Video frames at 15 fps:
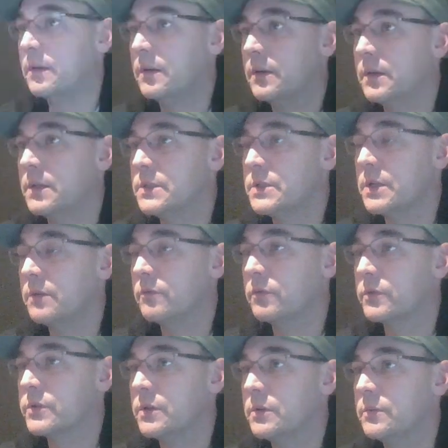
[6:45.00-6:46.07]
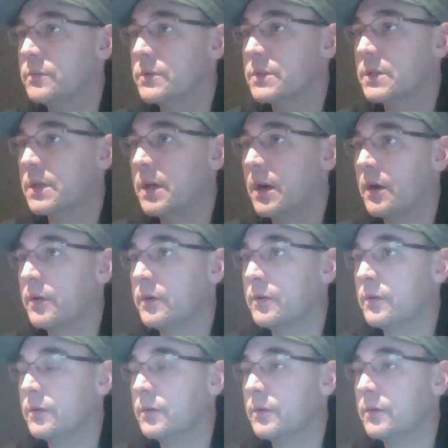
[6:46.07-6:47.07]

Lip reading: in general terms go